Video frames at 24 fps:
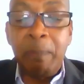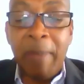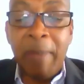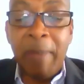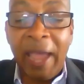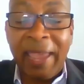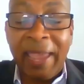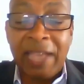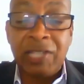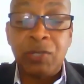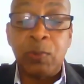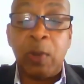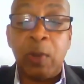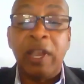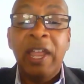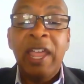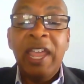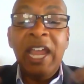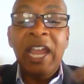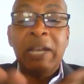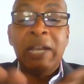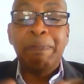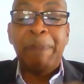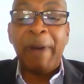back, guess what?
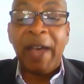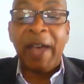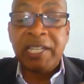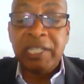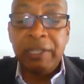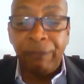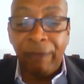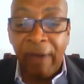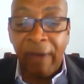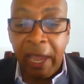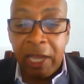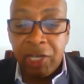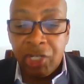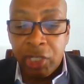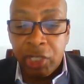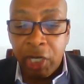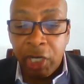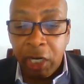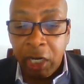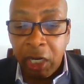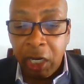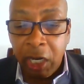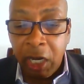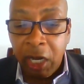It pacifies
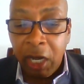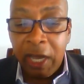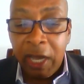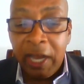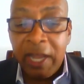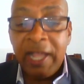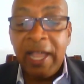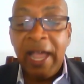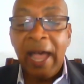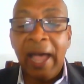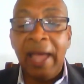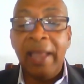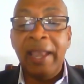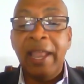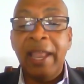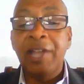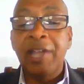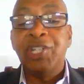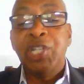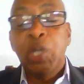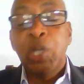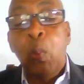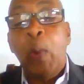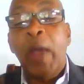her, and
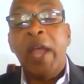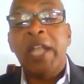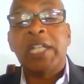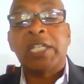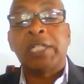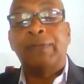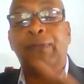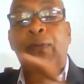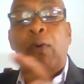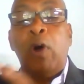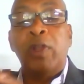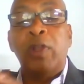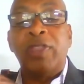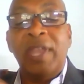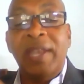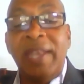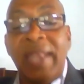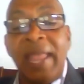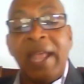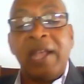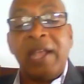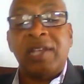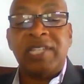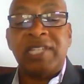then she waits for the
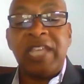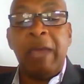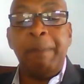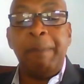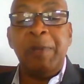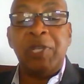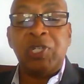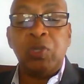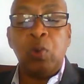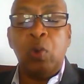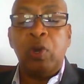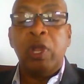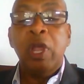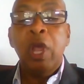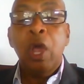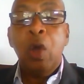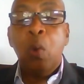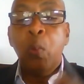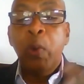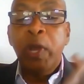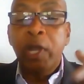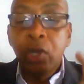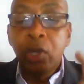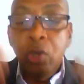next episode.
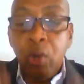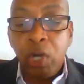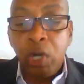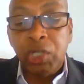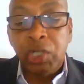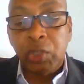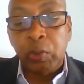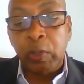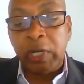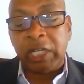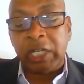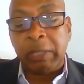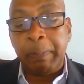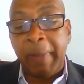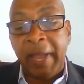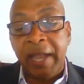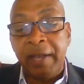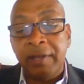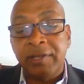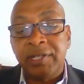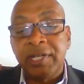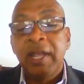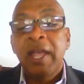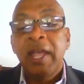With no
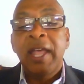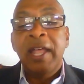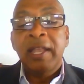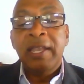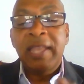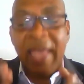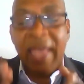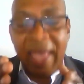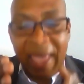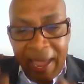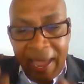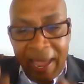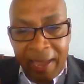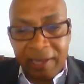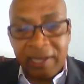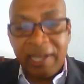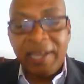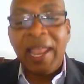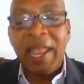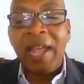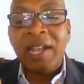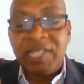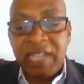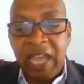treatment, the
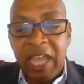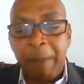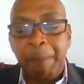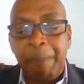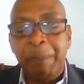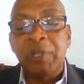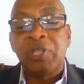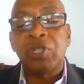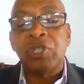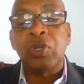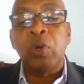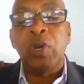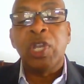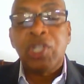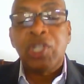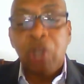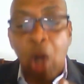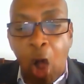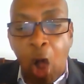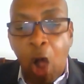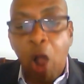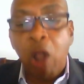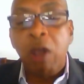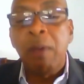next episode is
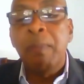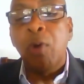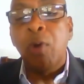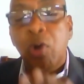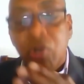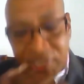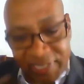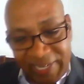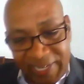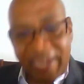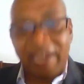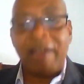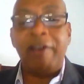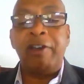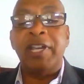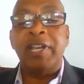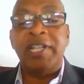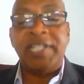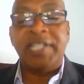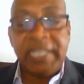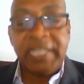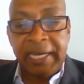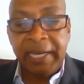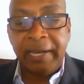almost
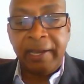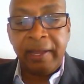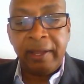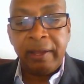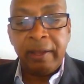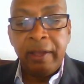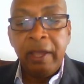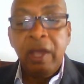guaranteed